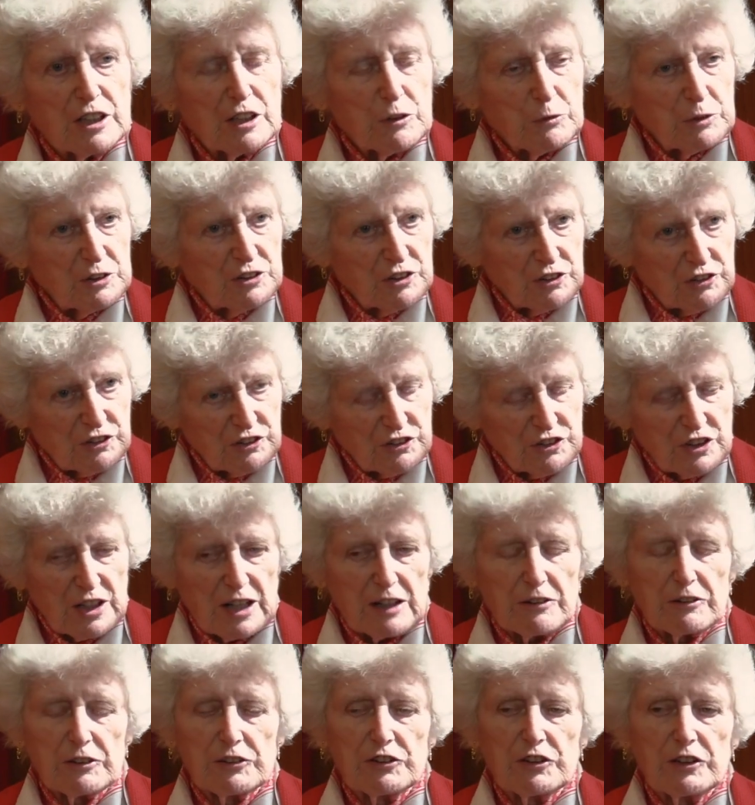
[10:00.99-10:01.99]
which is a
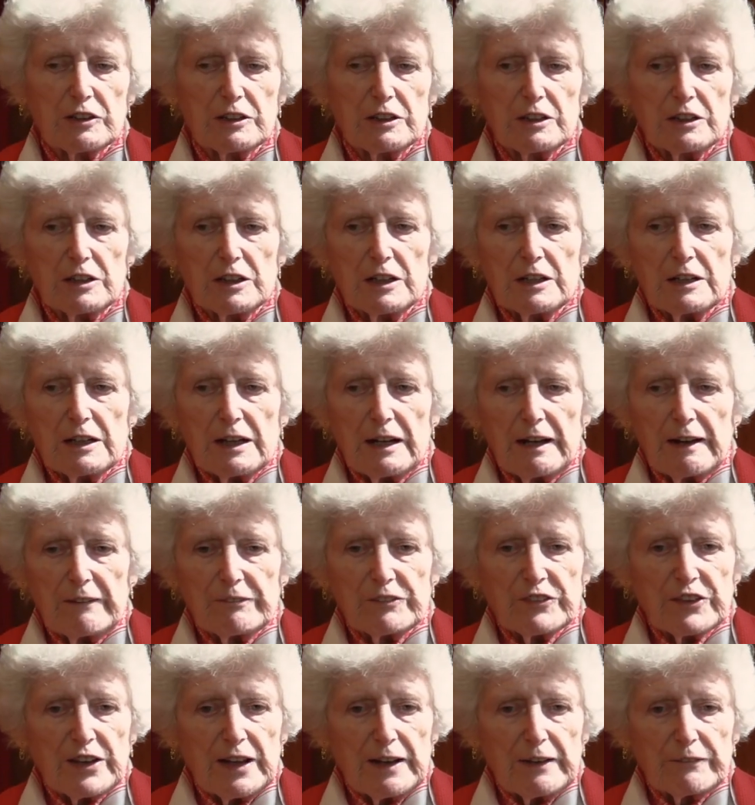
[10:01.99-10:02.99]
charity,
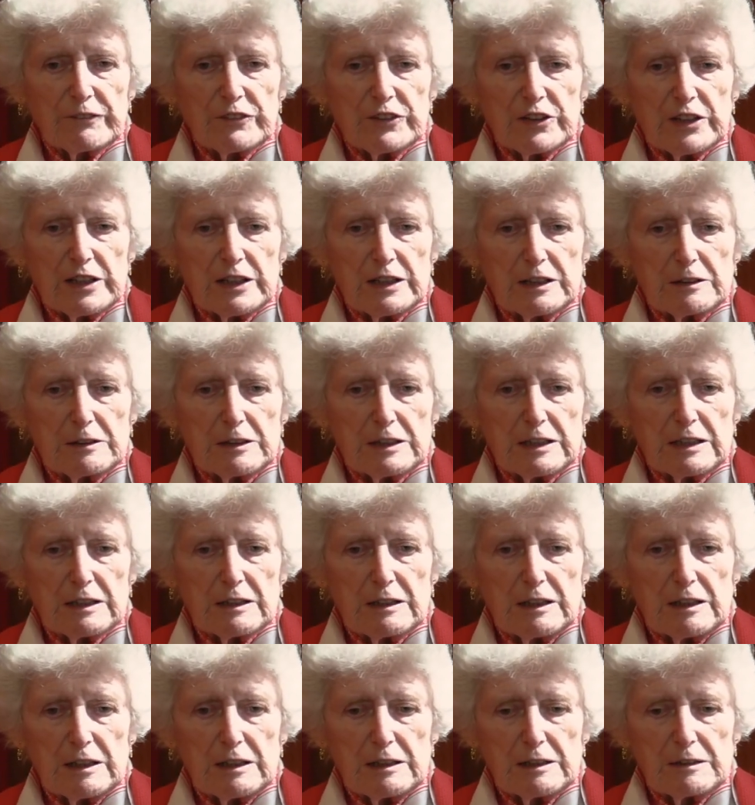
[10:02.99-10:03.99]
and then the
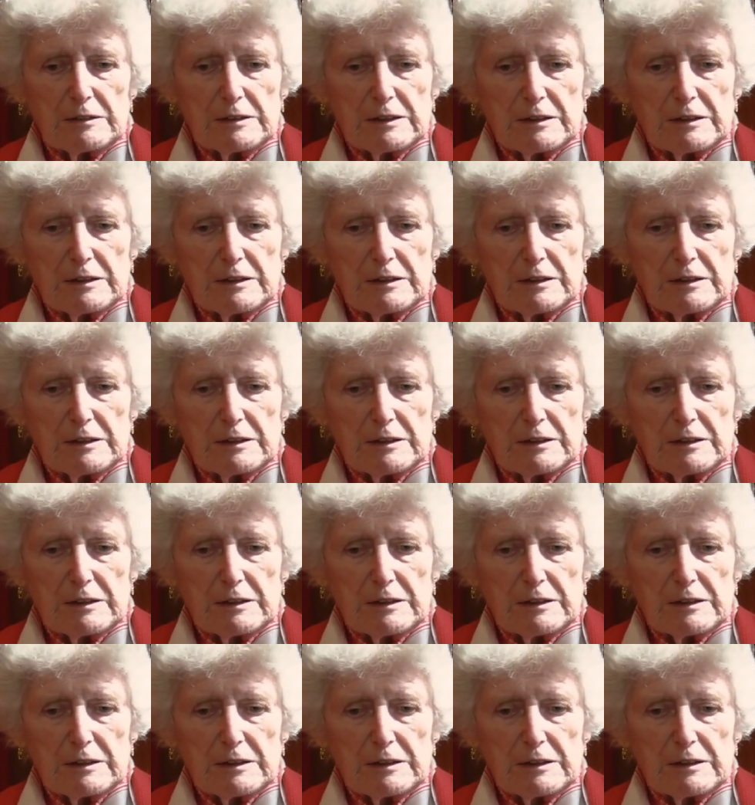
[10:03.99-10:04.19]
uh,